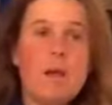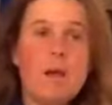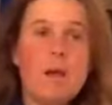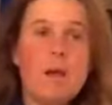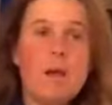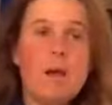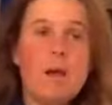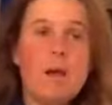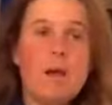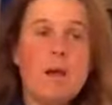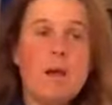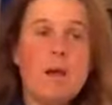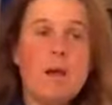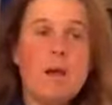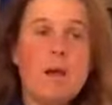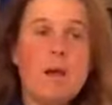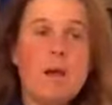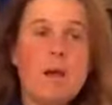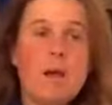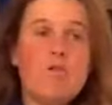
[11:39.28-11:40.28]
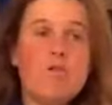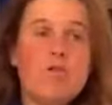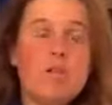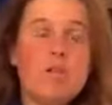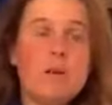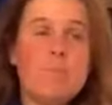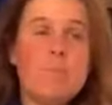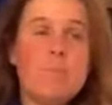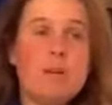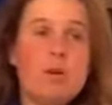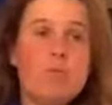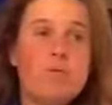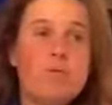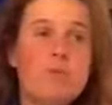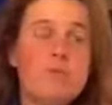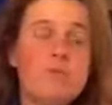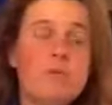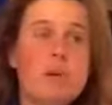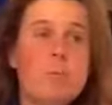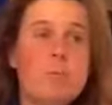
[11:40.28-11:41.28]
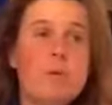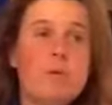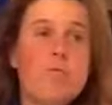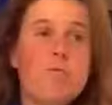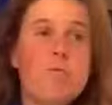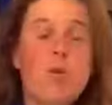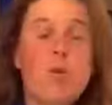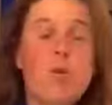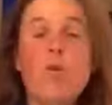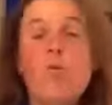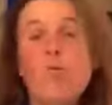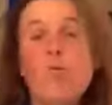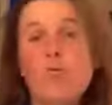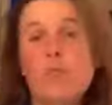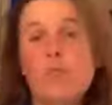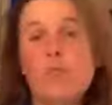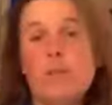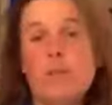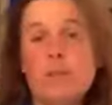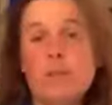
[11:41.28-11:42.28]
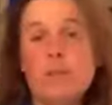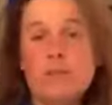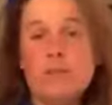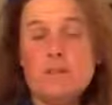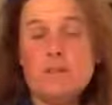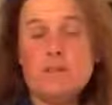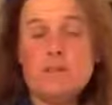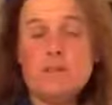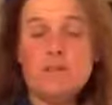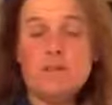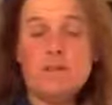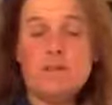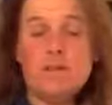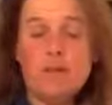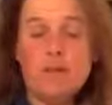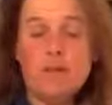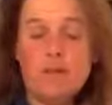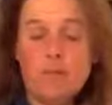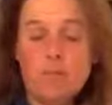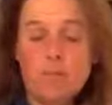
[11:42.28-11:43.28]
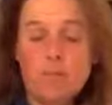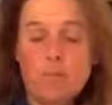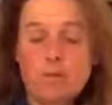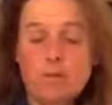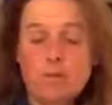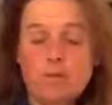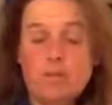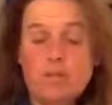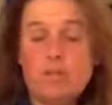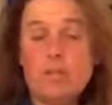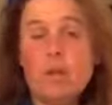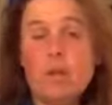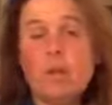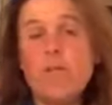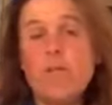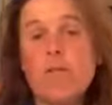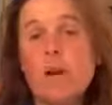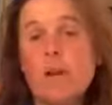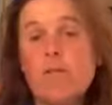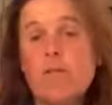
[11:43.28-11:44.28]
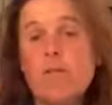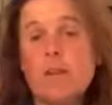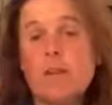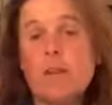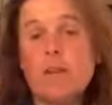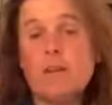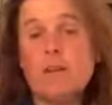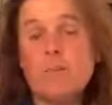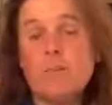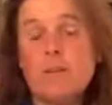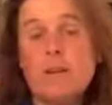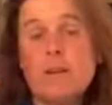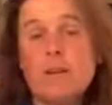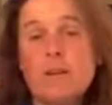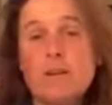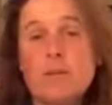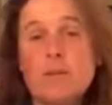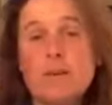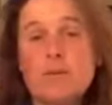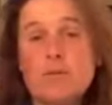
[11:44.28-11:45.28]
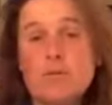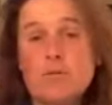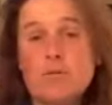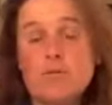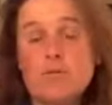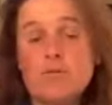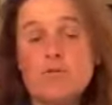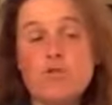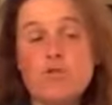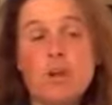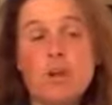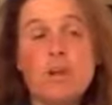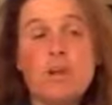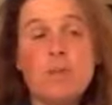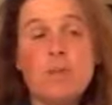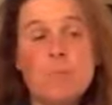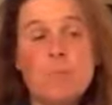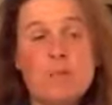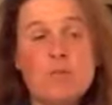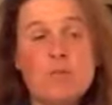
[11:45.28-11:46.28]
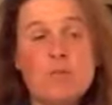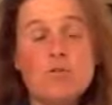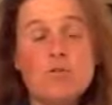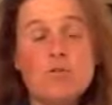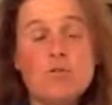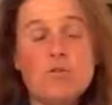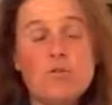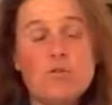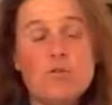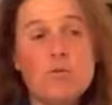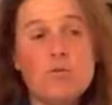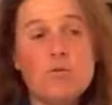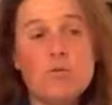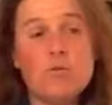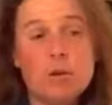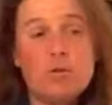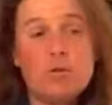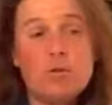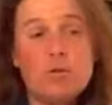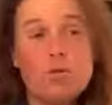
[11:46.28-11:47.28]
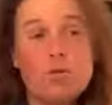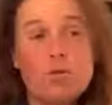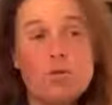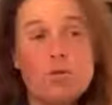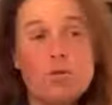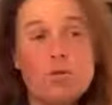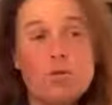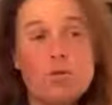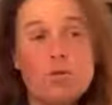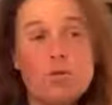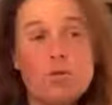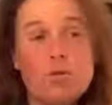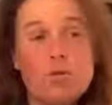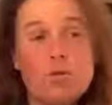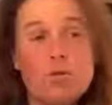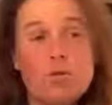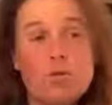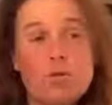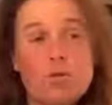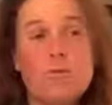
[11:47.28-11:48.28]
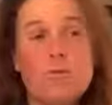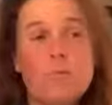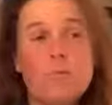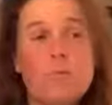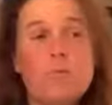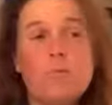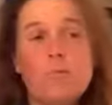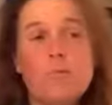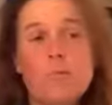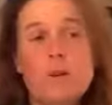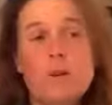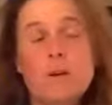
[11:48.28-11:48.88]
I would, I mean, obviously, I'm involved with this um, Windrush Young Rider Academy, and I sort of train and mentor those young riders, a sort of group of